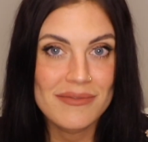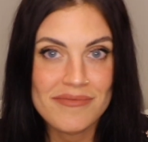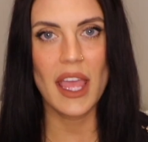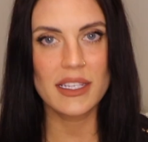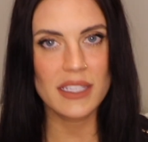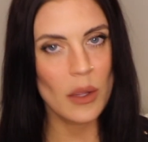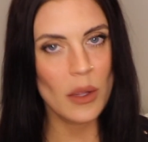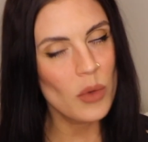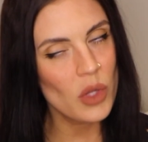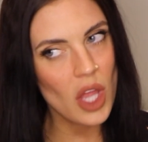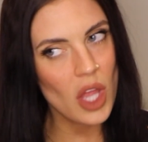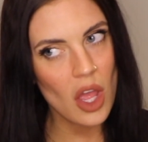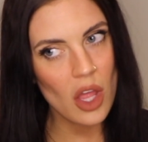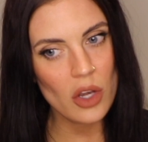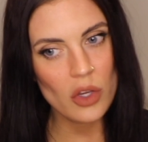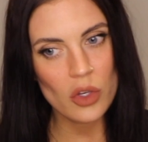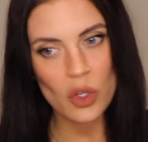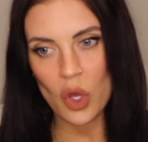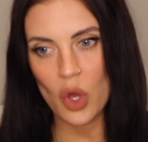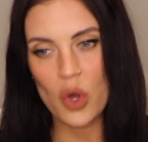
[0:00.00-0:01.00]
And I will
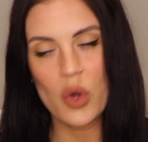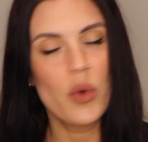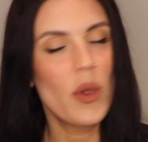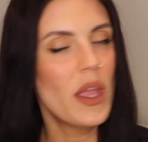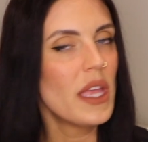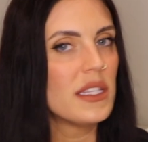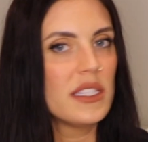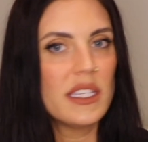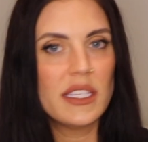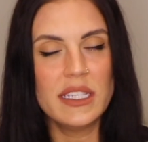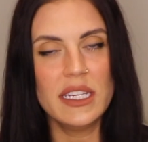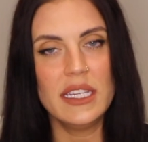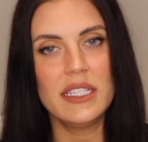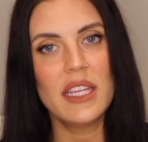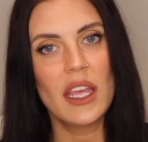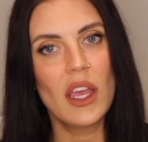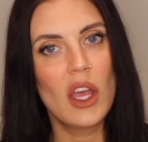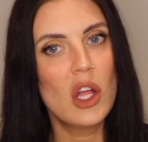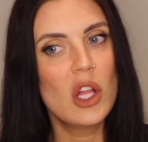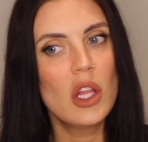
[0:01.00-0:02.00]
not go into
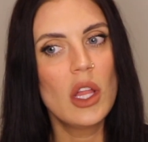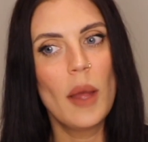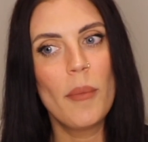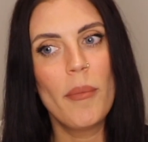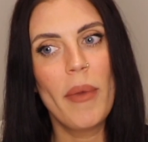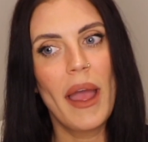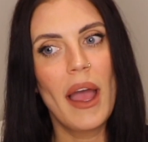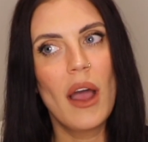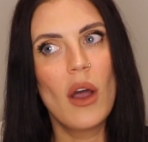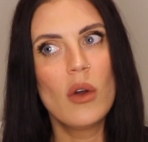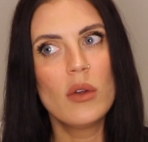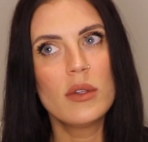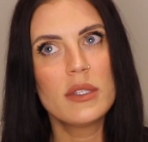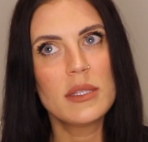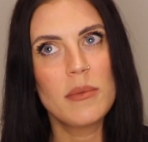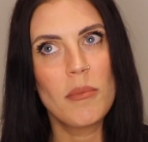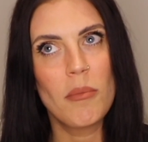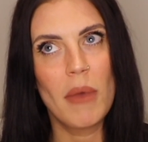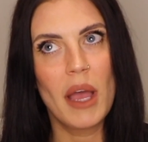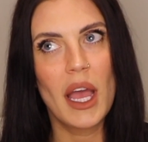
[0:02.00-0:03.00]
detail
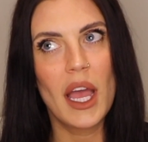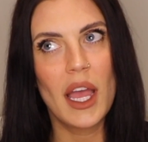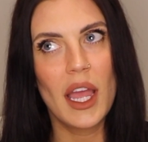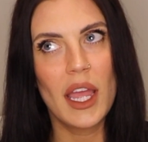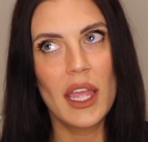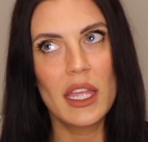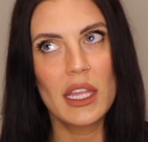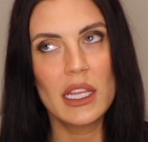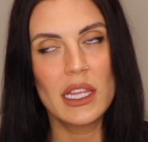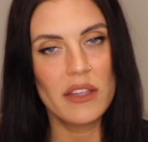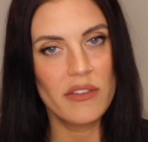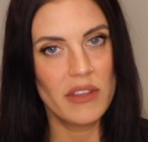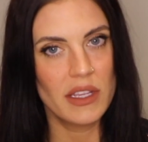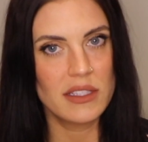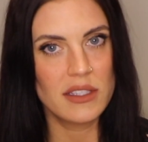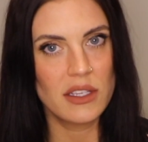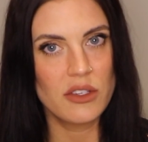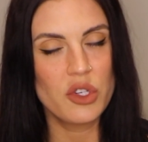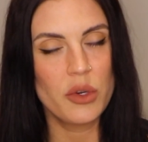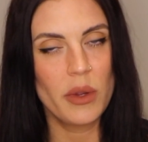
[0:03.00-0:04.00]
about my living
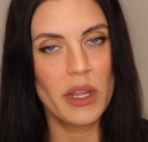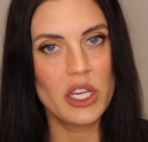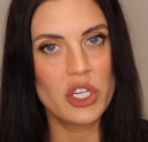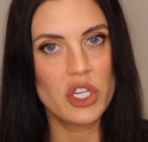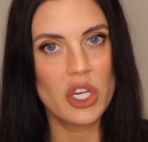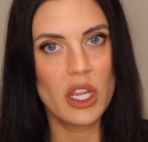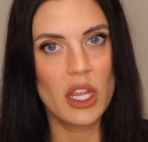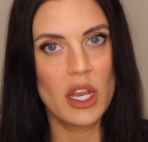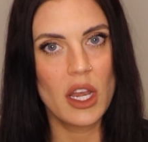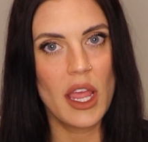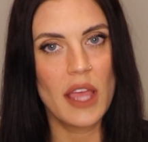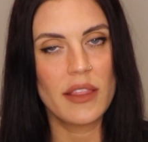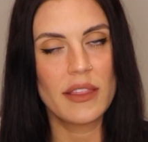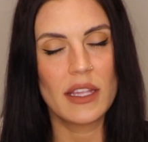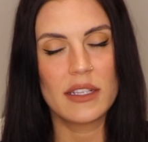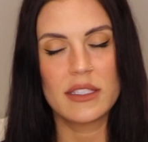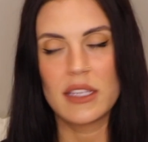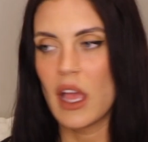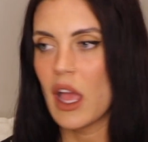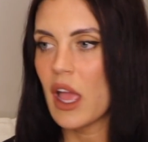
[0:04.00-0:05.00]
situation at
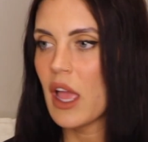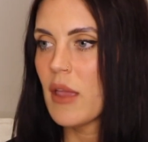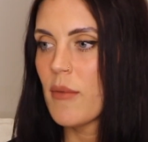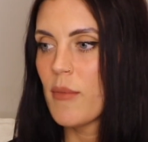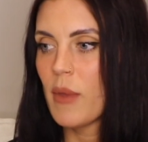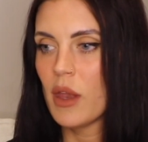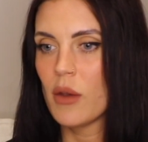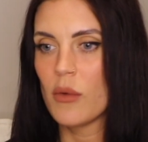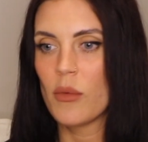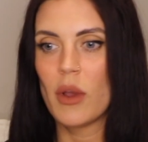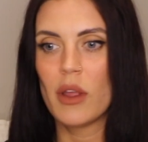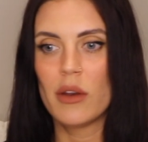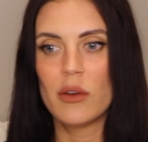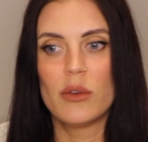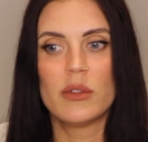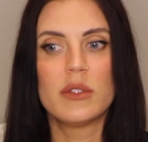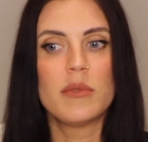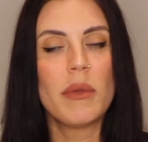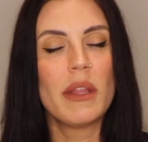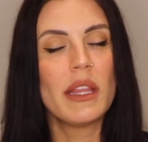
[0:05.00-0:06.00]
that time and what
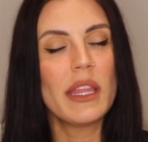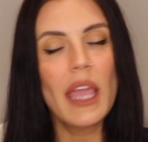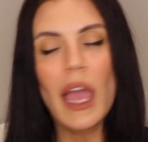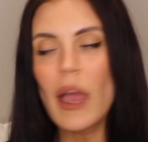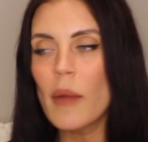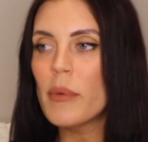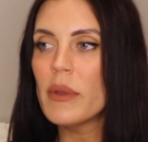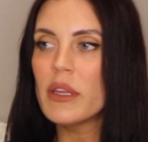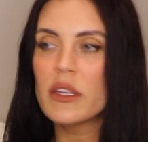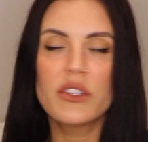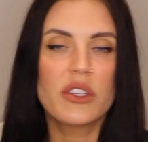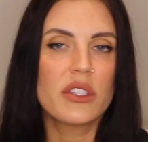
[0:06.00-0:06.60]
ultimately happened,